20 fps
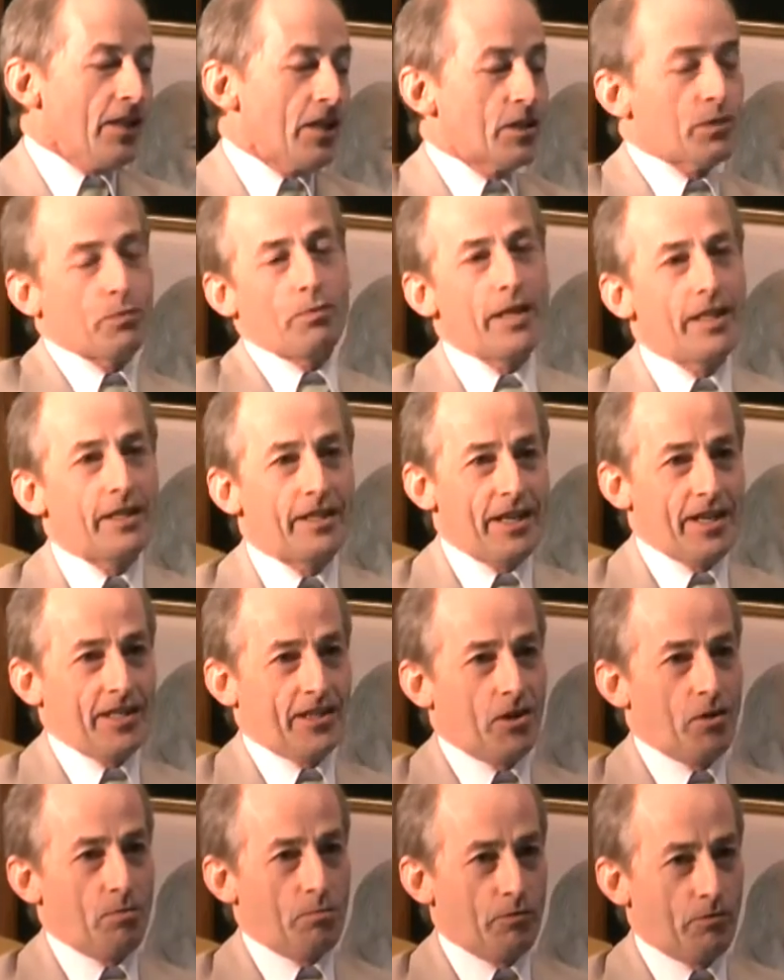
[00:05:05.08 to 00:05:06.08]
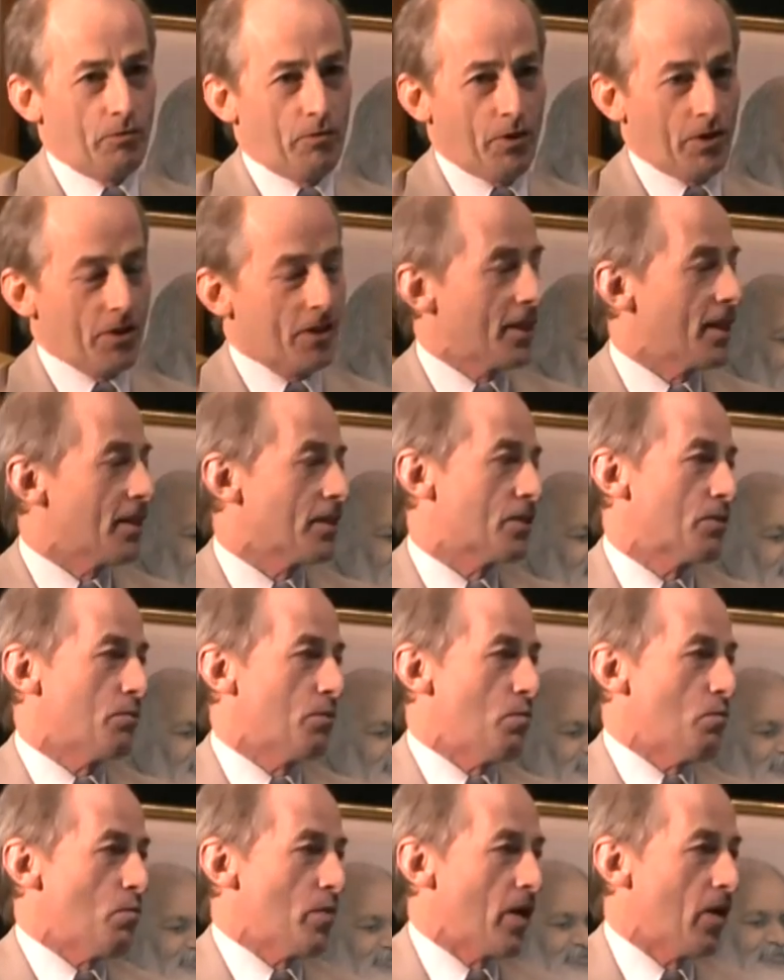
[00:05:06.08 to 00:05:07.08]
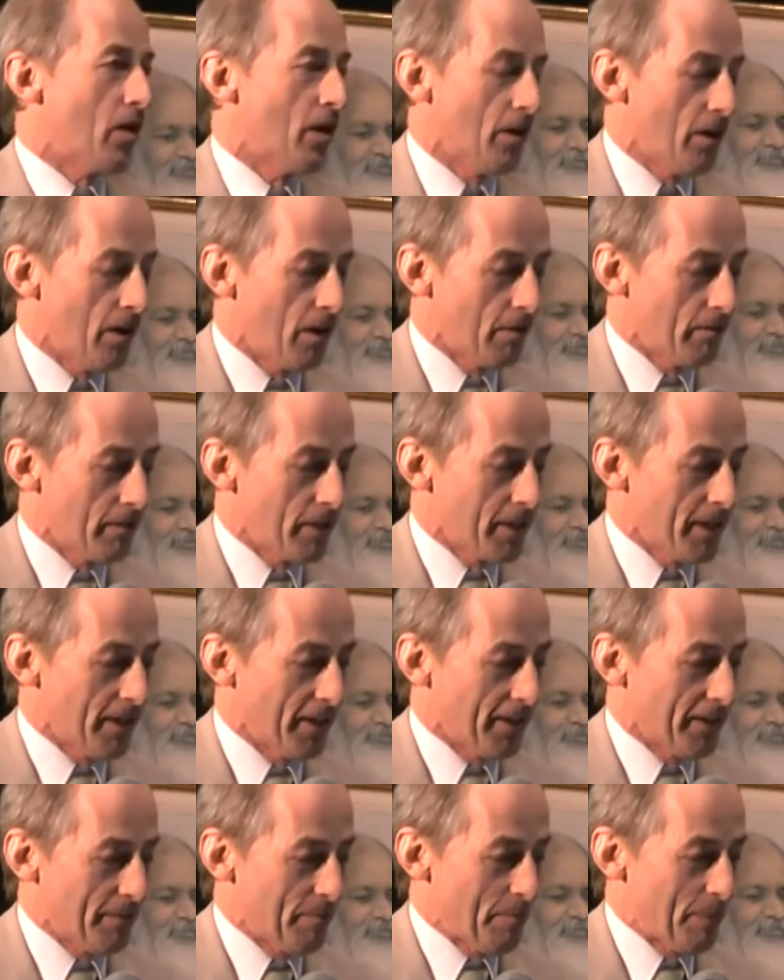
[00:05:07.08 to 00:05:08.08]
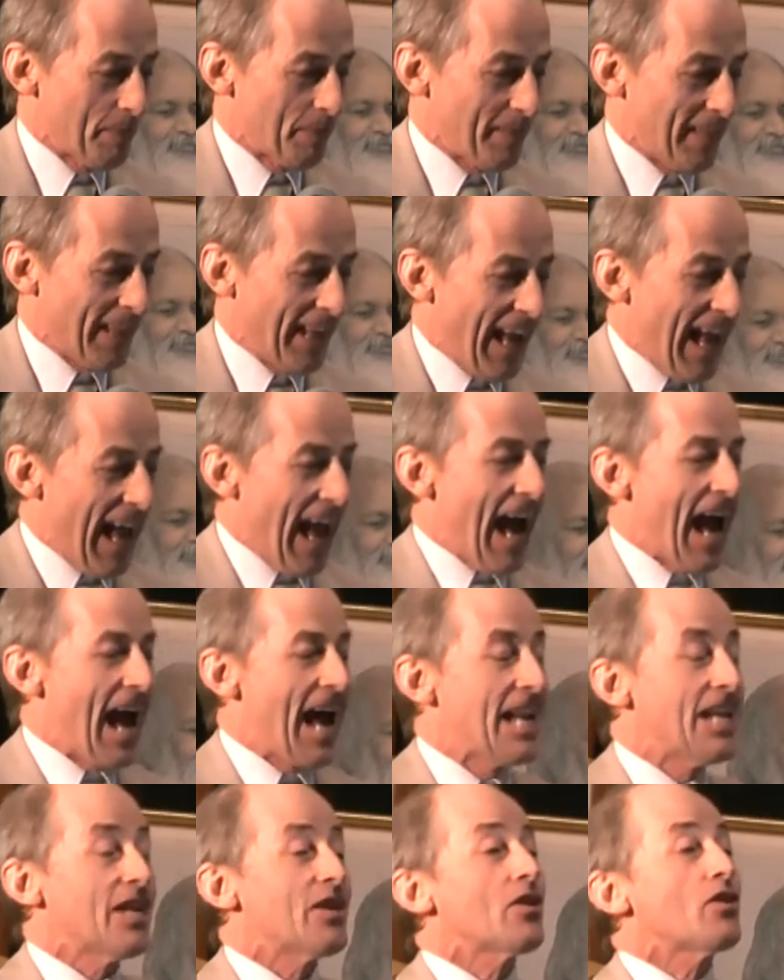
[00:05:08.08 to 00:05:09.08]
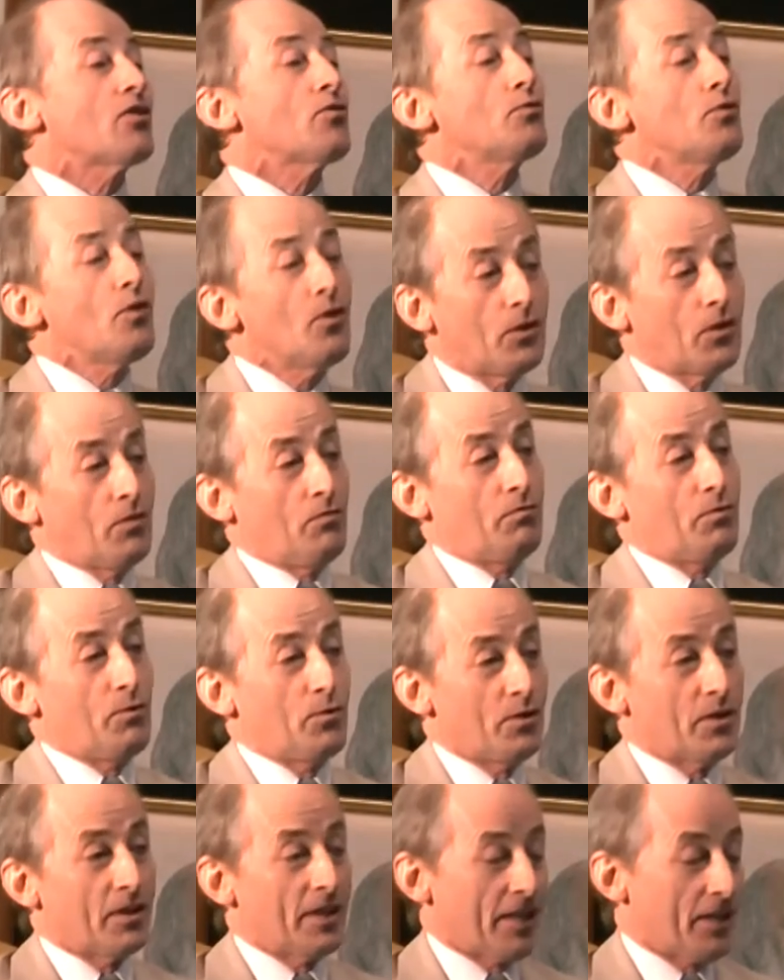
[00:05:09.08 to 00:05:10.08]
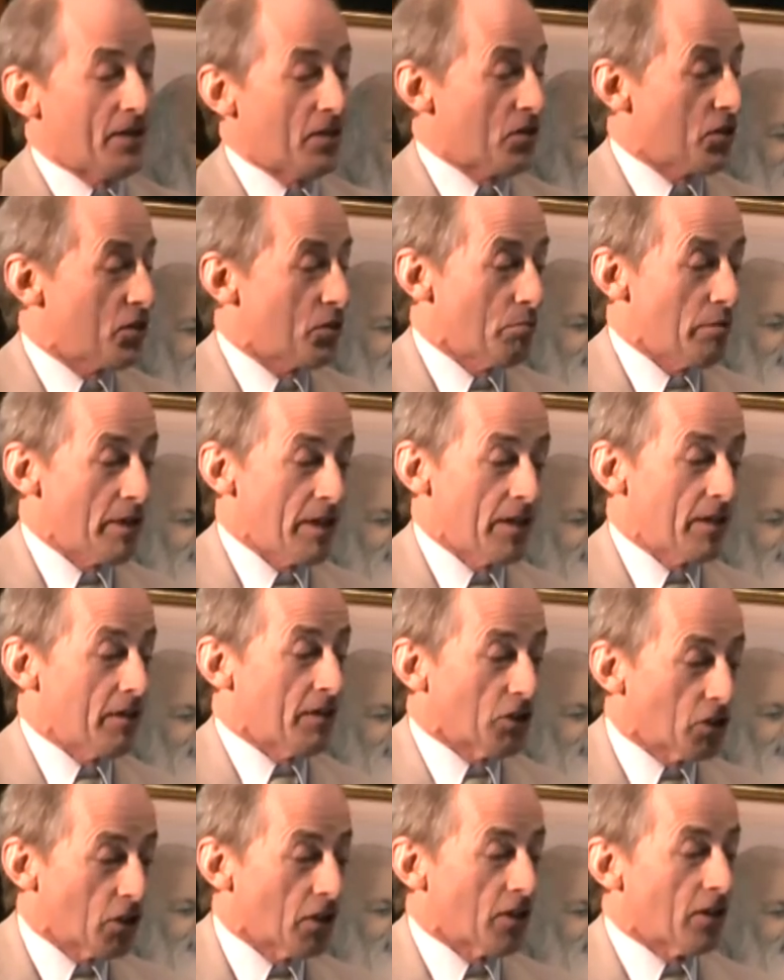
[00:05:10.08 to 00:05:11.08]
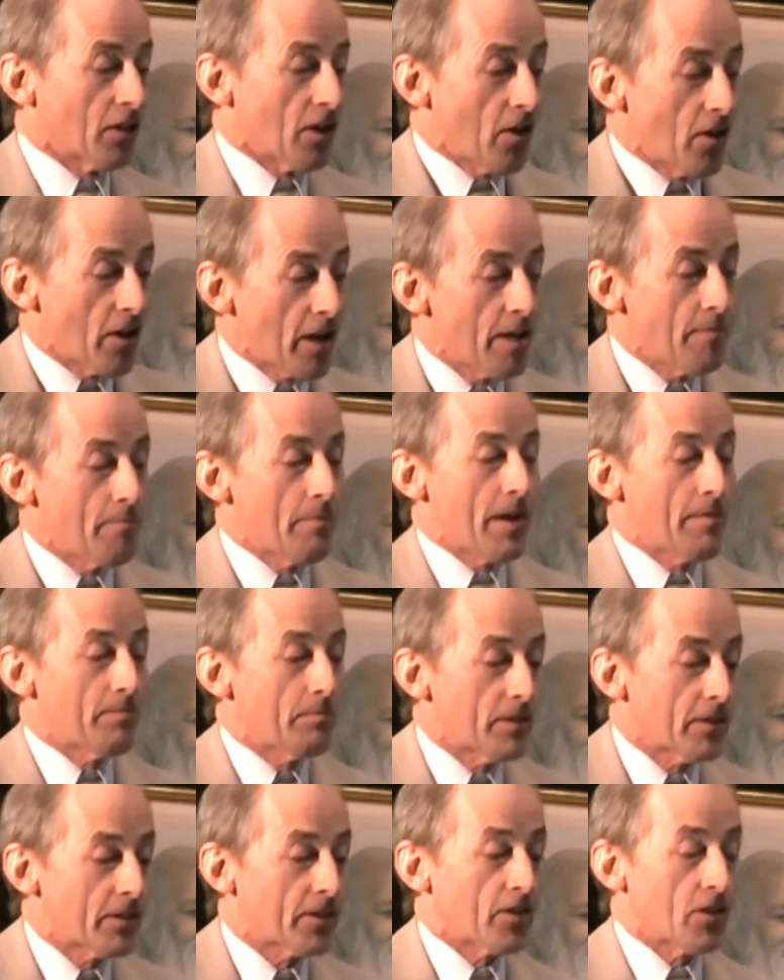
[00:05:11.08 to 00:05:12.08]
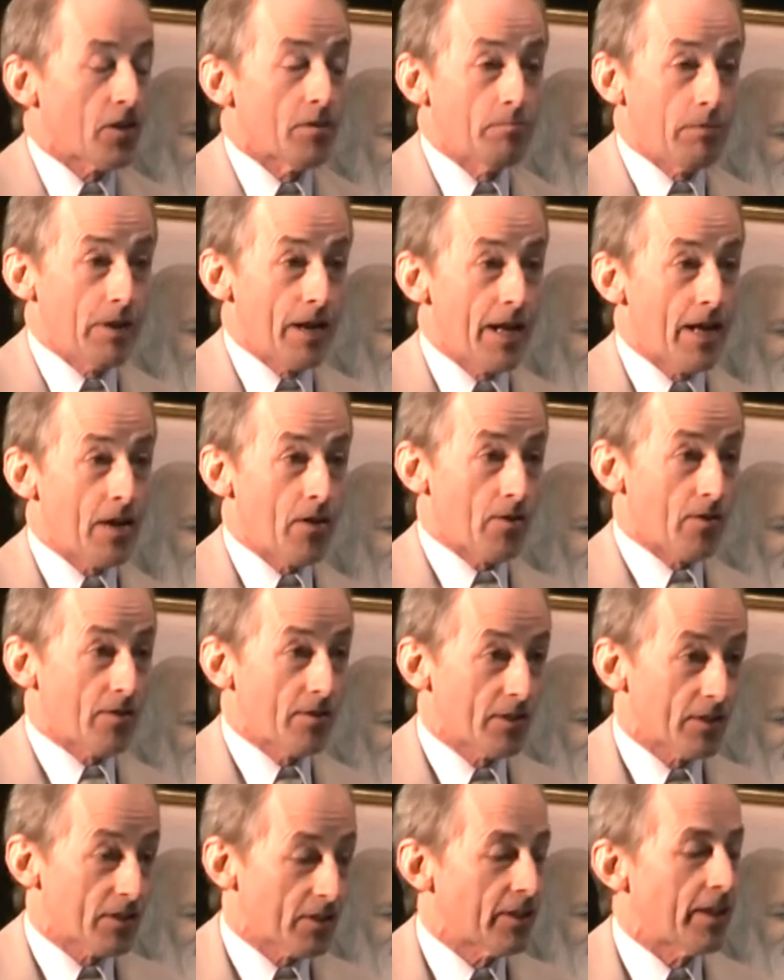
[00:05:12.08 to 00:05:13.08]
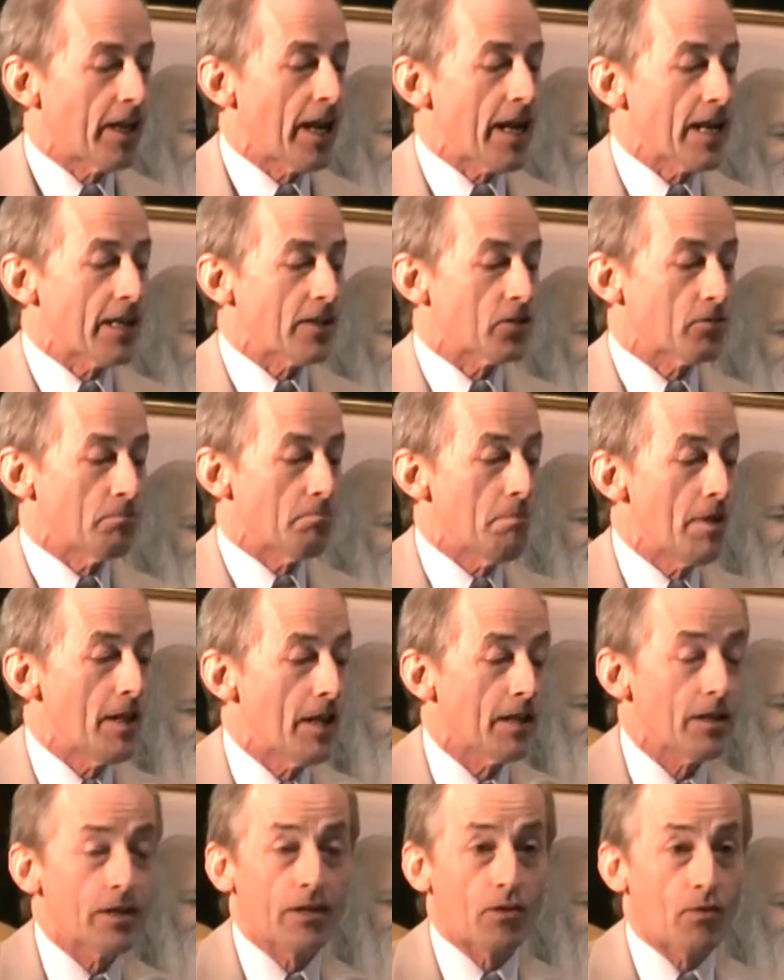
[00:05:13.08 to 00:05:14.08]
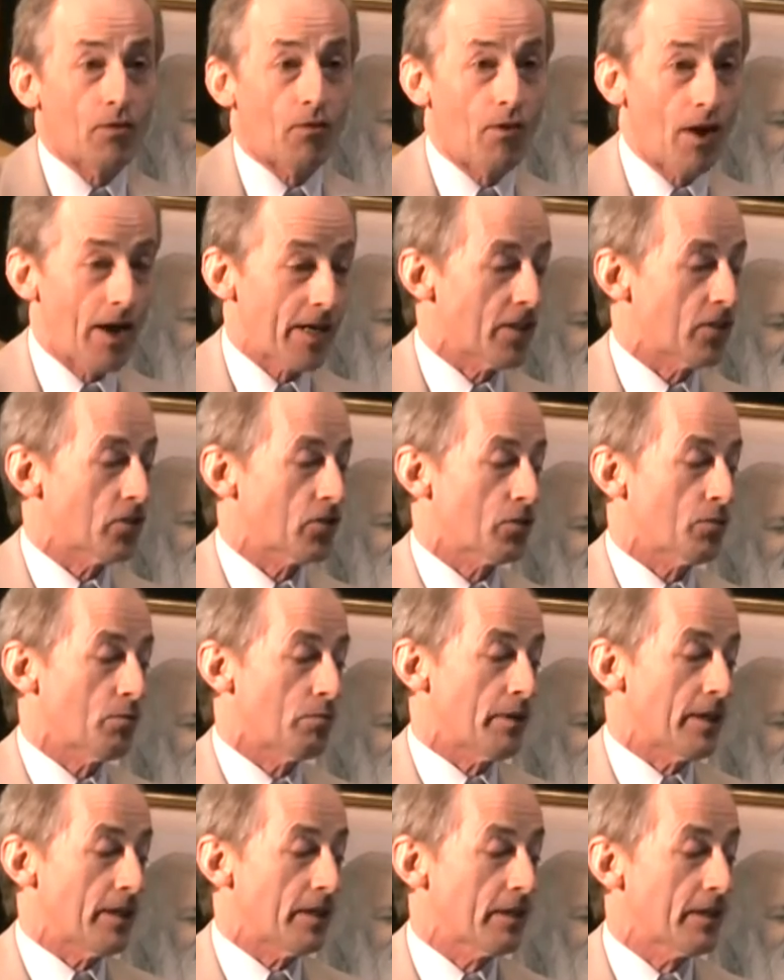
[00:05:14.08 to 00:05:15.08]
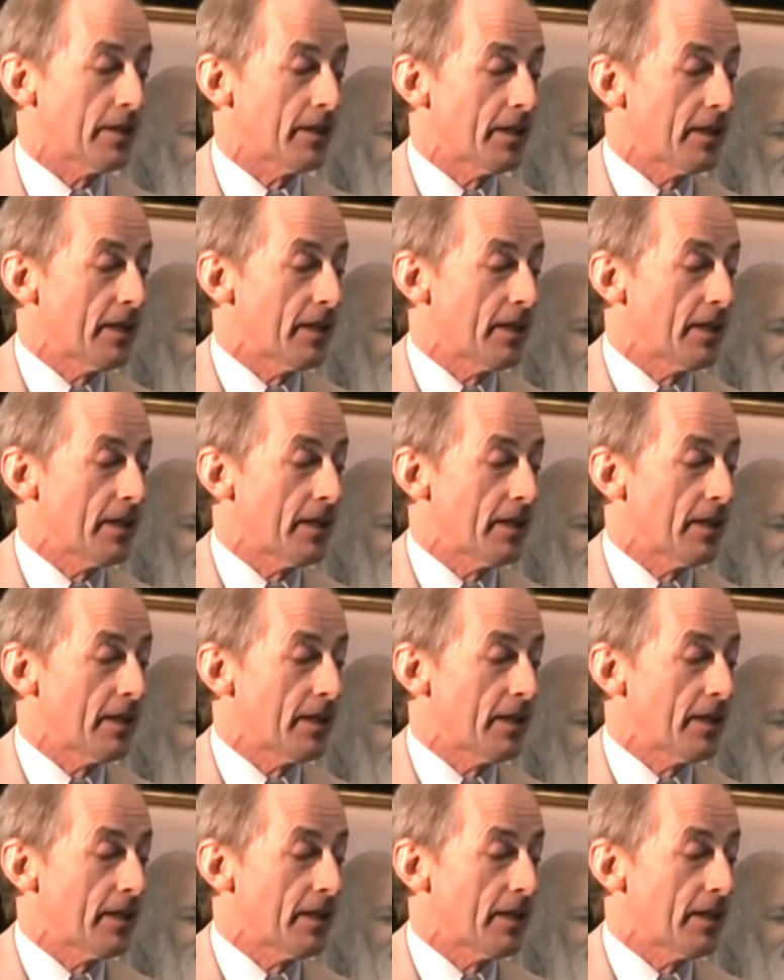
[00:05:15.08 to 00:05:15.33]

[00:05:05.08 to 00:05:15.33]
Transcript: The sweet taste comes first. That's the one we all love, isn't it? And you know the foods that are sweet: sugar, honey, maple syrup, licorice, dates, milk, rice, wheat.